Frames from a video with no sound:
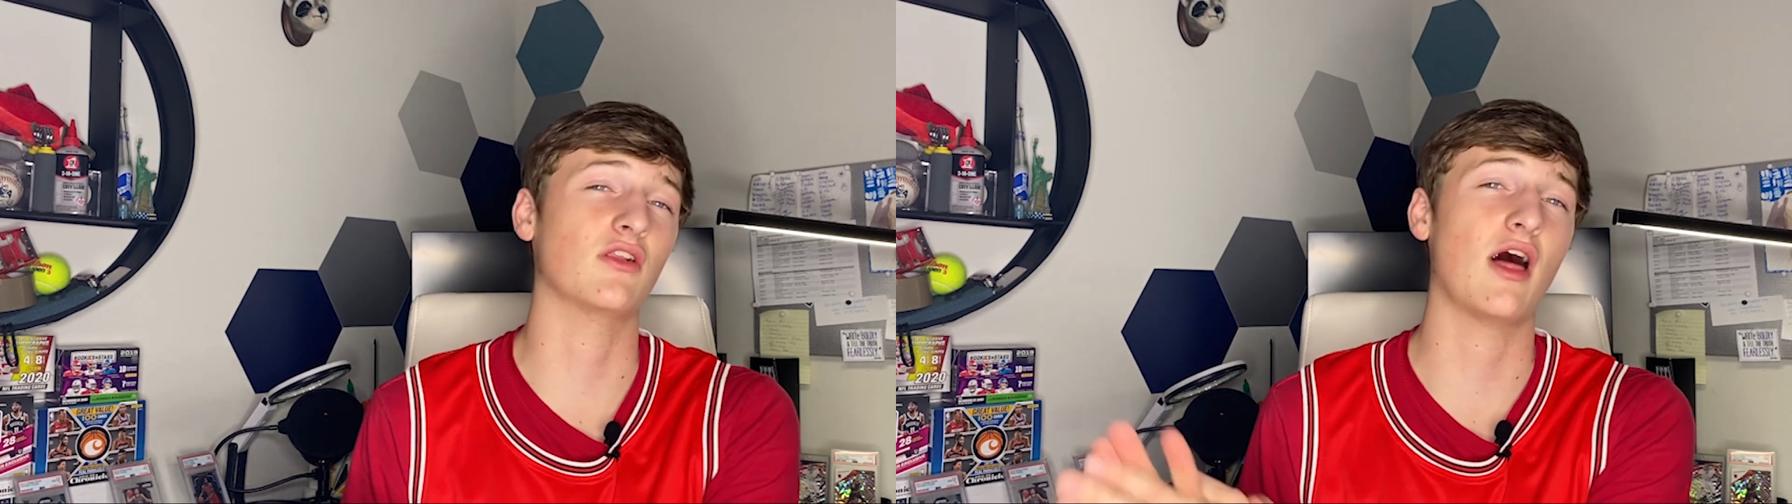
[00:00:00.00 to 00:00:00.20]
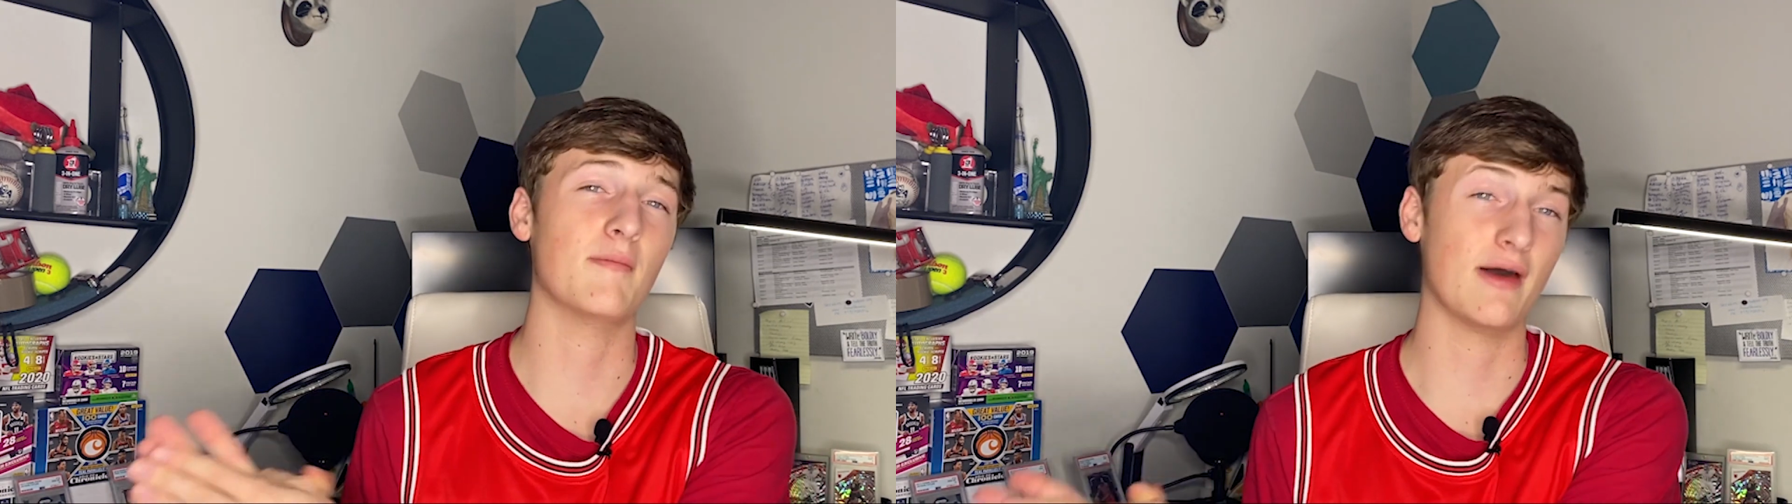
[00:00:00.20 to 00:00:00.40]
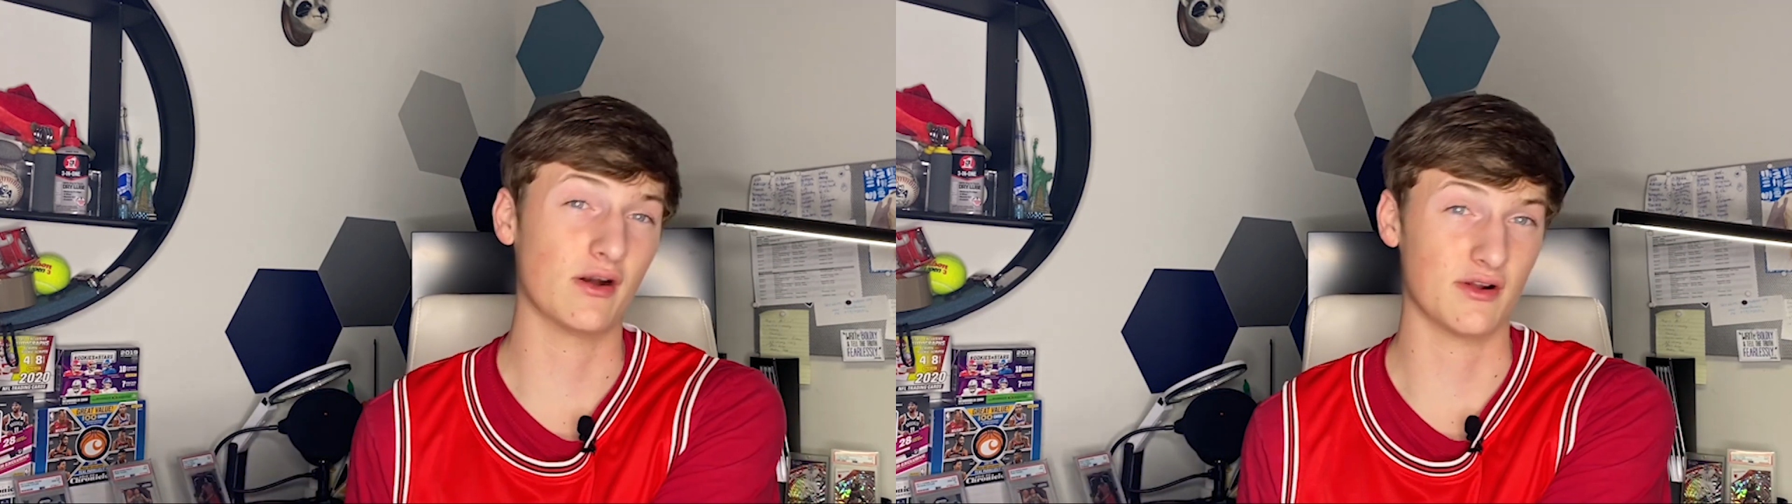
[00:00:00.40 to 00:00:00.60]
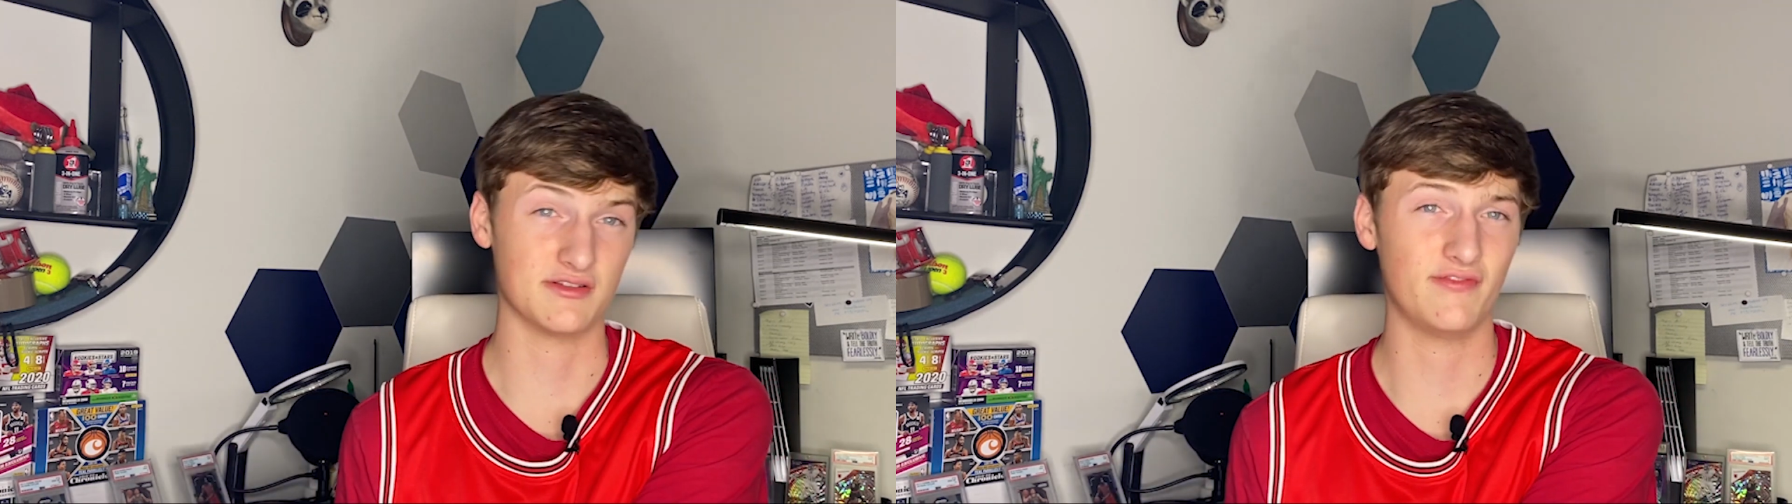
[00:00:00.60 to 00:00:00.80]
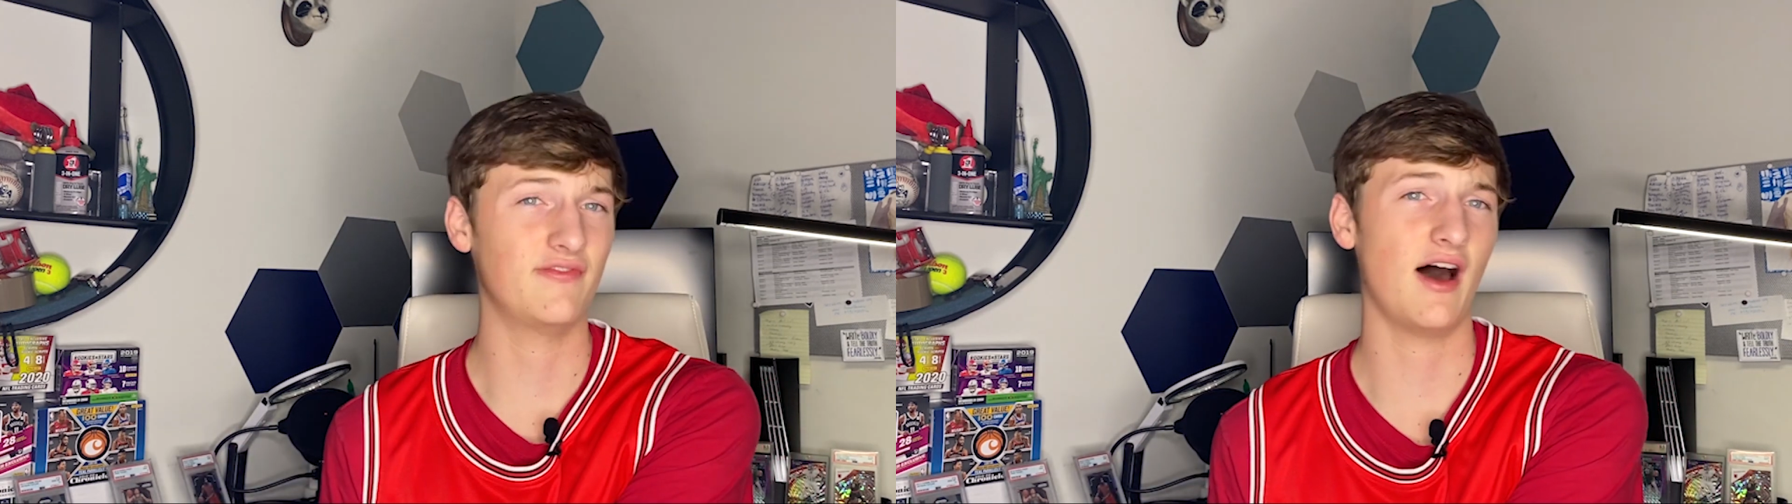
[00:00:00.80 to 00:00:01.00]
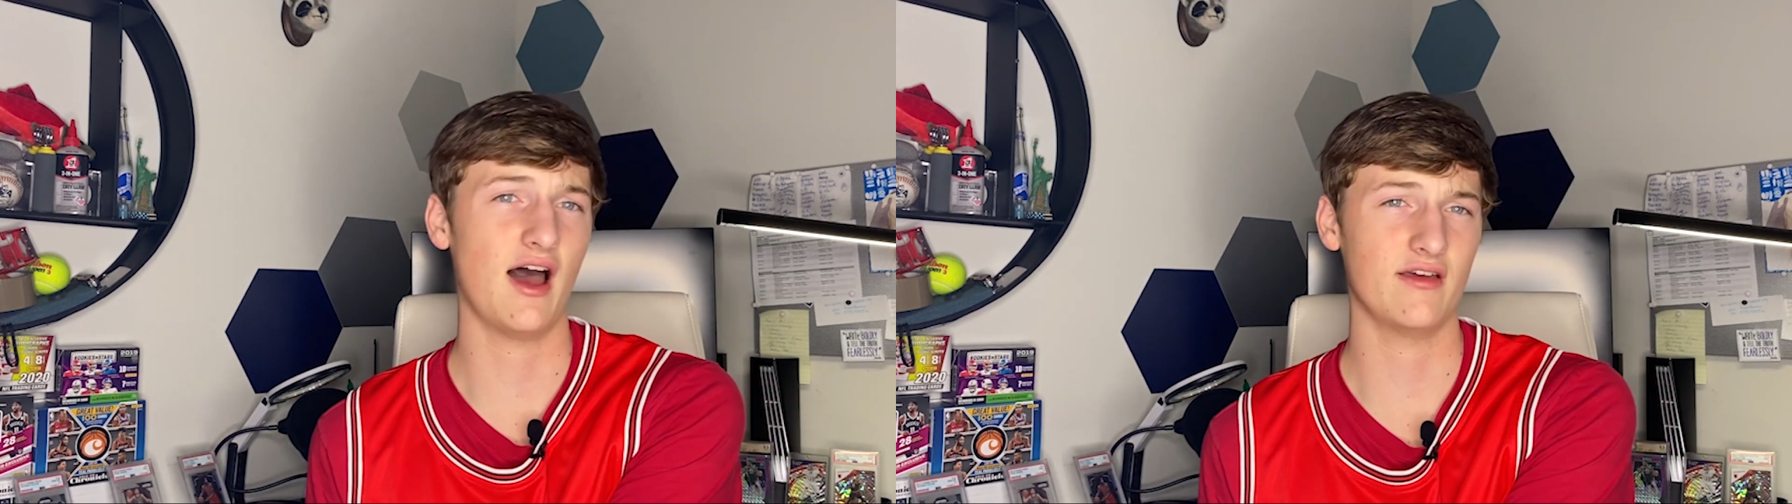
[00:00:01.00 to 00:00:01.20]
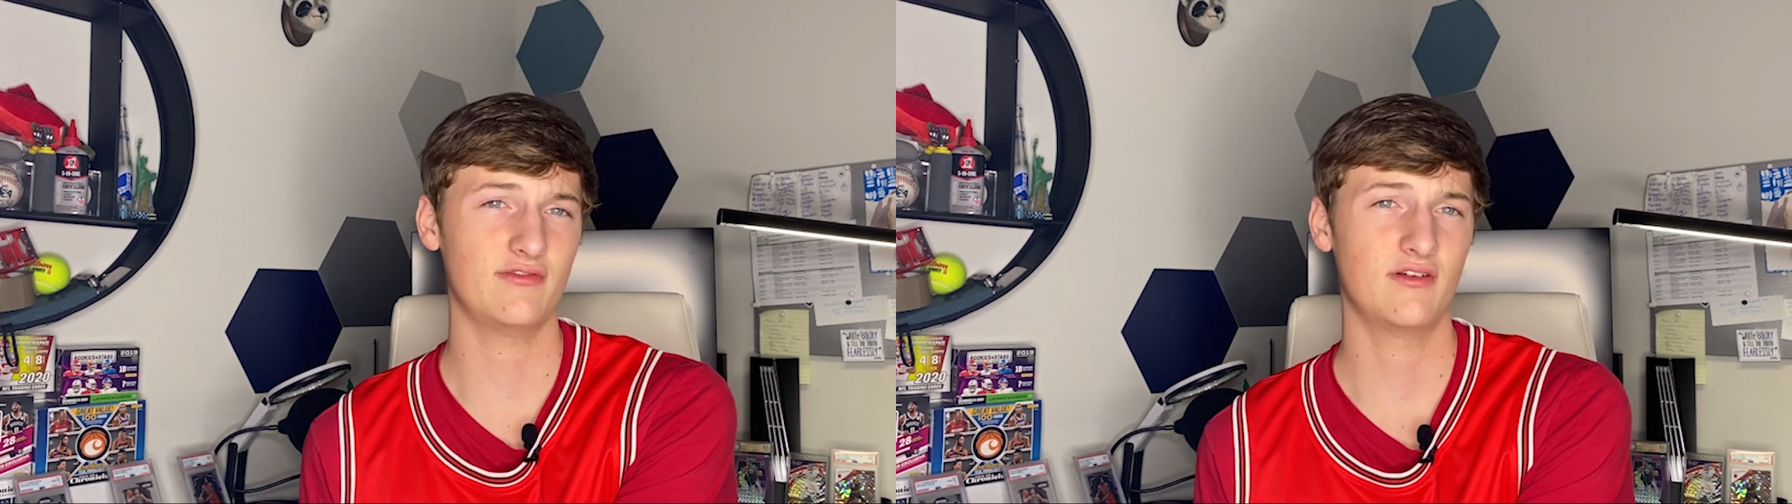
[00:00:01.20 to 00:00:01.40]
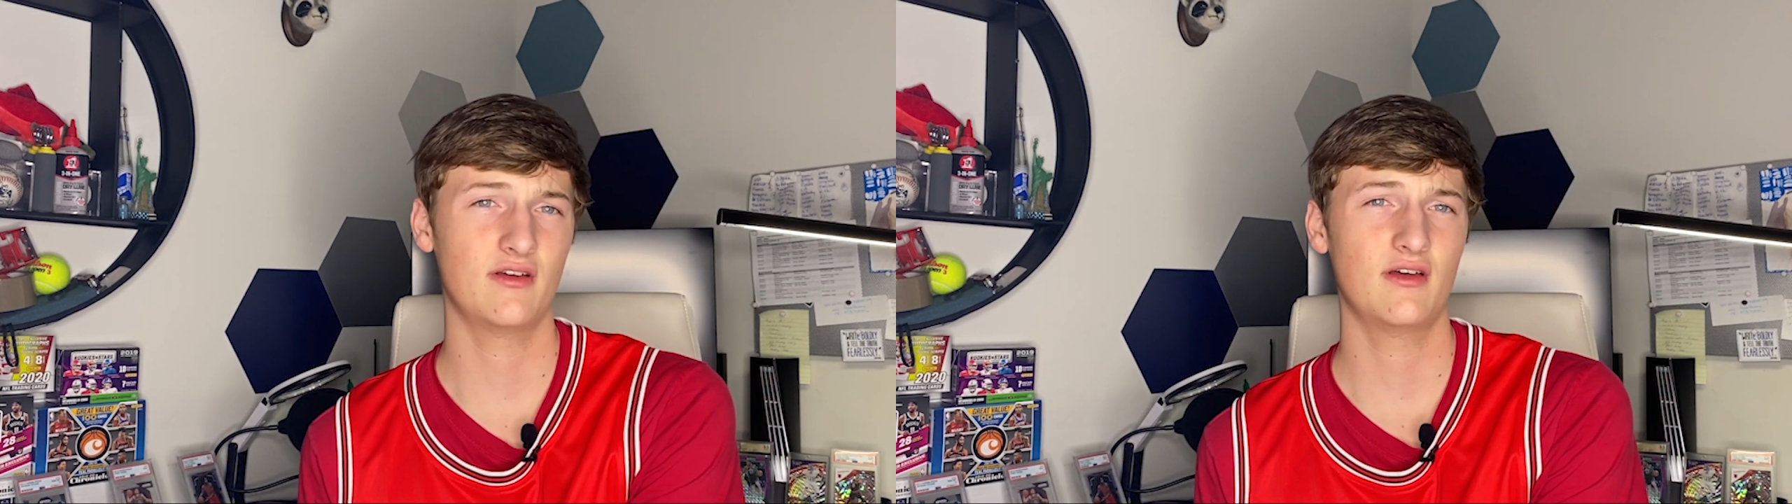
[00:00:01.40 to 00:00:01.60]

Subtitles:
lot better as a 5.